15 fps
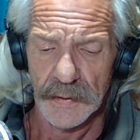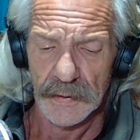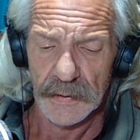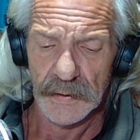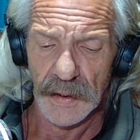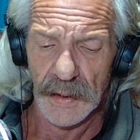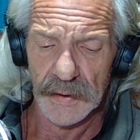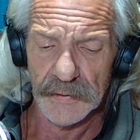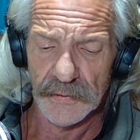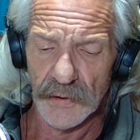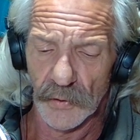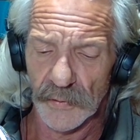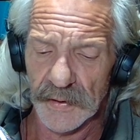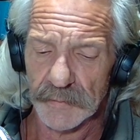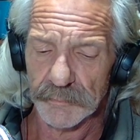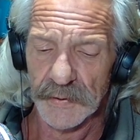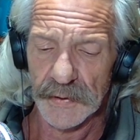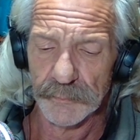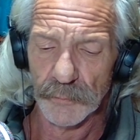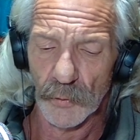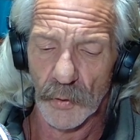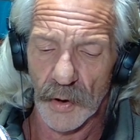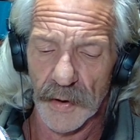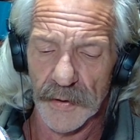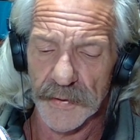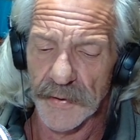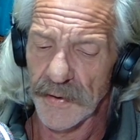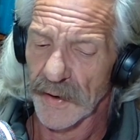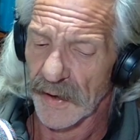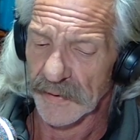God-knowing people are
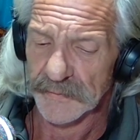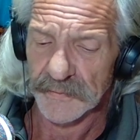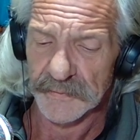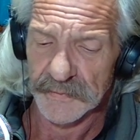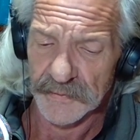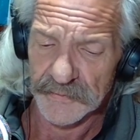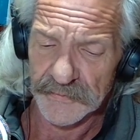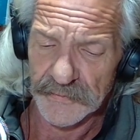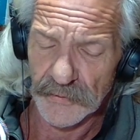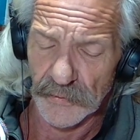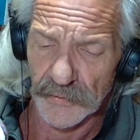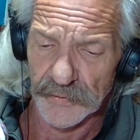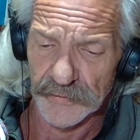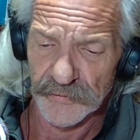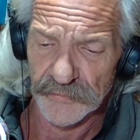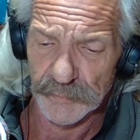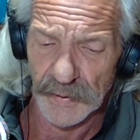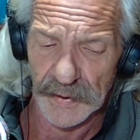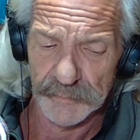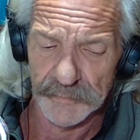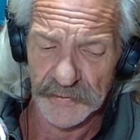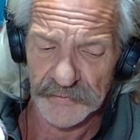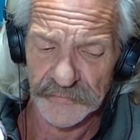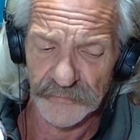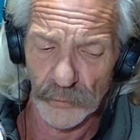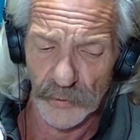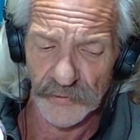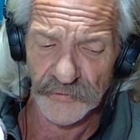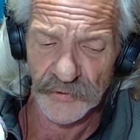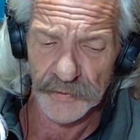not discouraged by
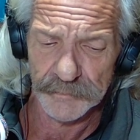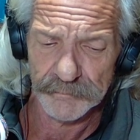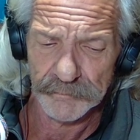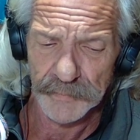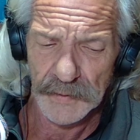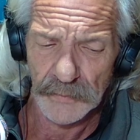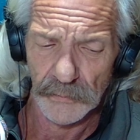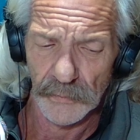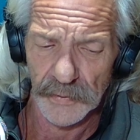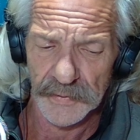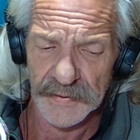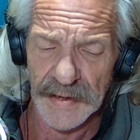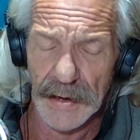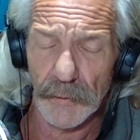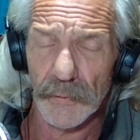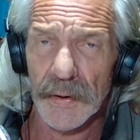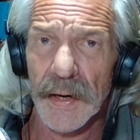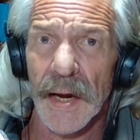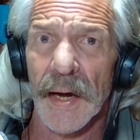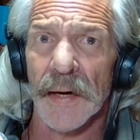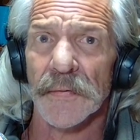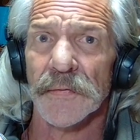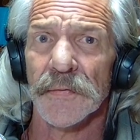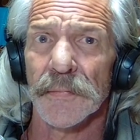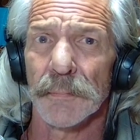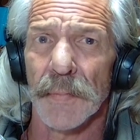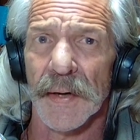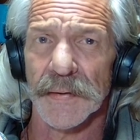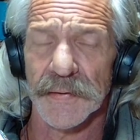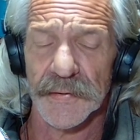misfortune or downcast
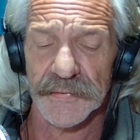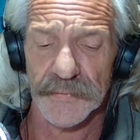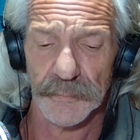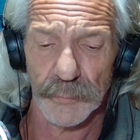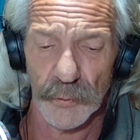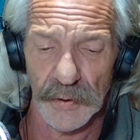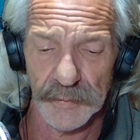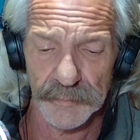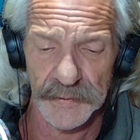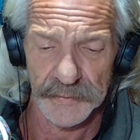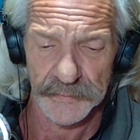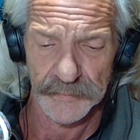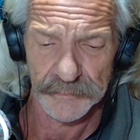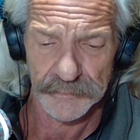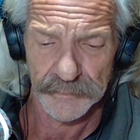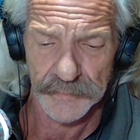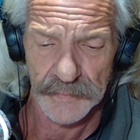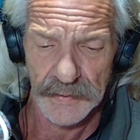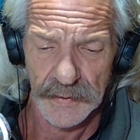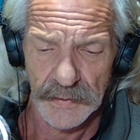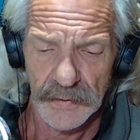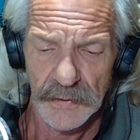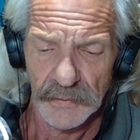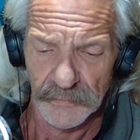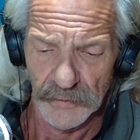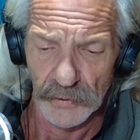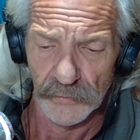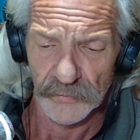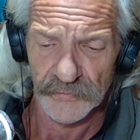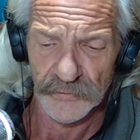by disappointment.
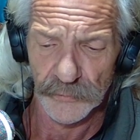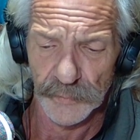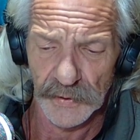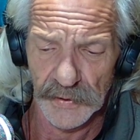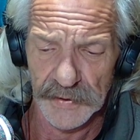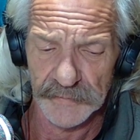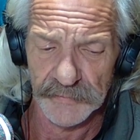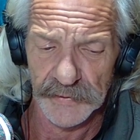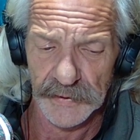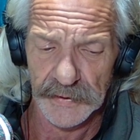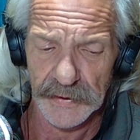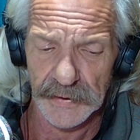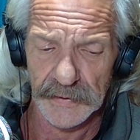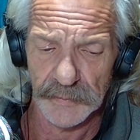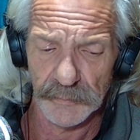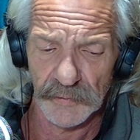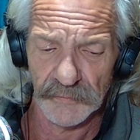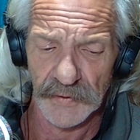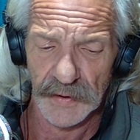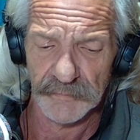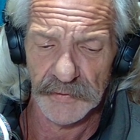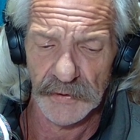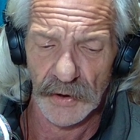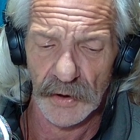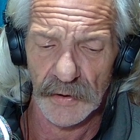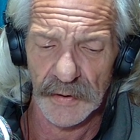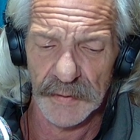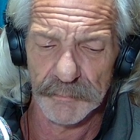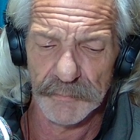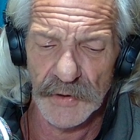Those who believe in the kingdom of heaven
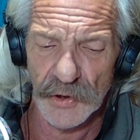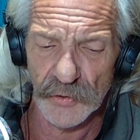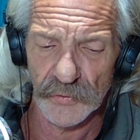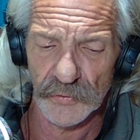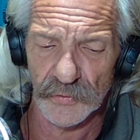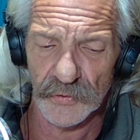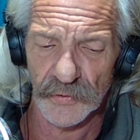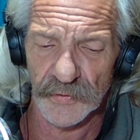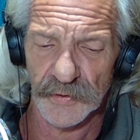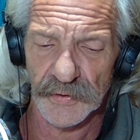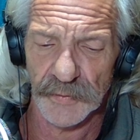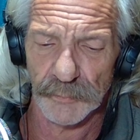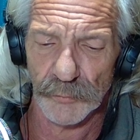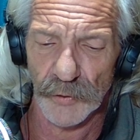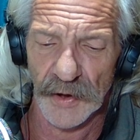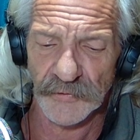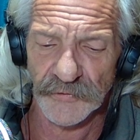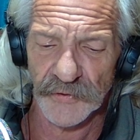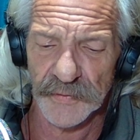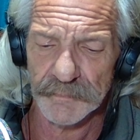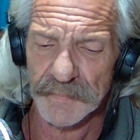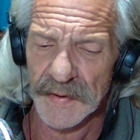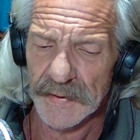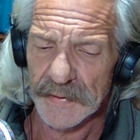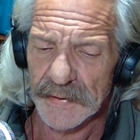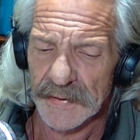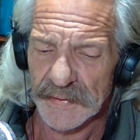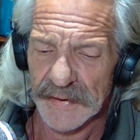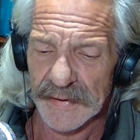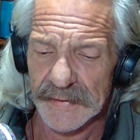are immune to the depression
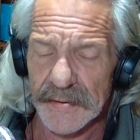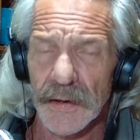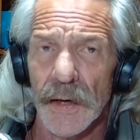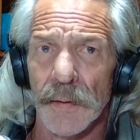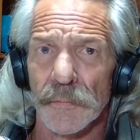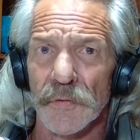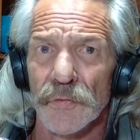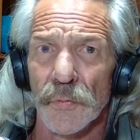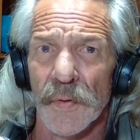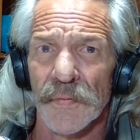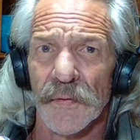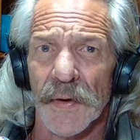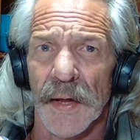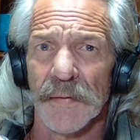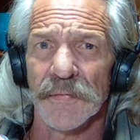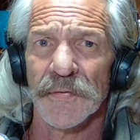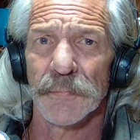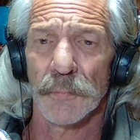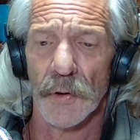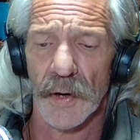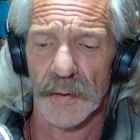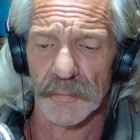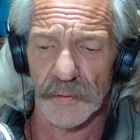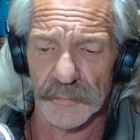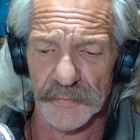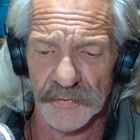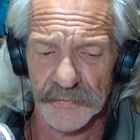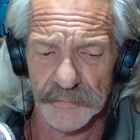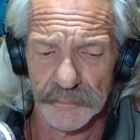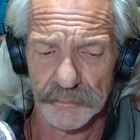that comes with life's problems.